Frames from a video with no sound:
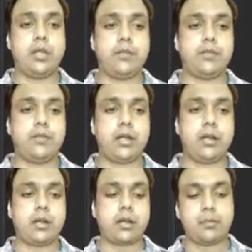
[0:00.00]
If
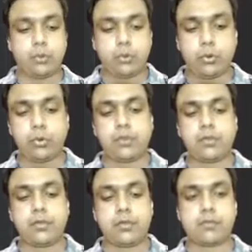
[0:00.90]
I'll
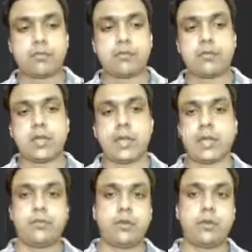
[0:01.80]
remove this
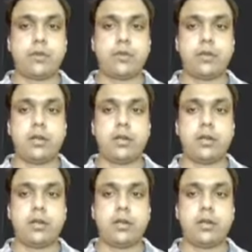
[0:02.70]
line of code from